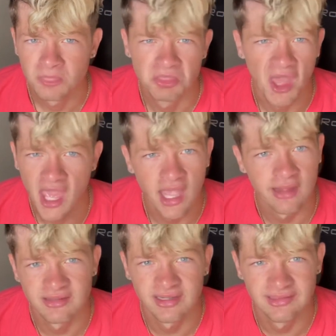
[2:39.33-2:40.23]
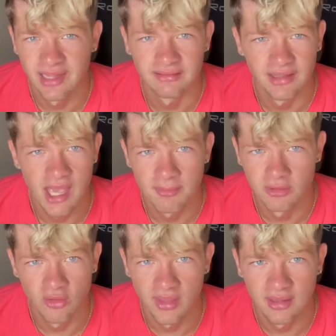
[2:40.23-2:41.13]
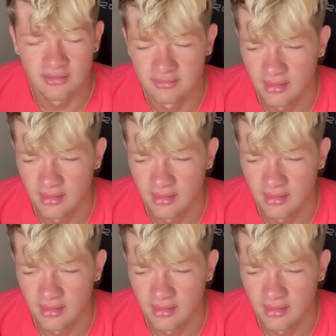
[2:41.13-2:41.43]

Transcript: The heck? It's like a dancing app. No thanks.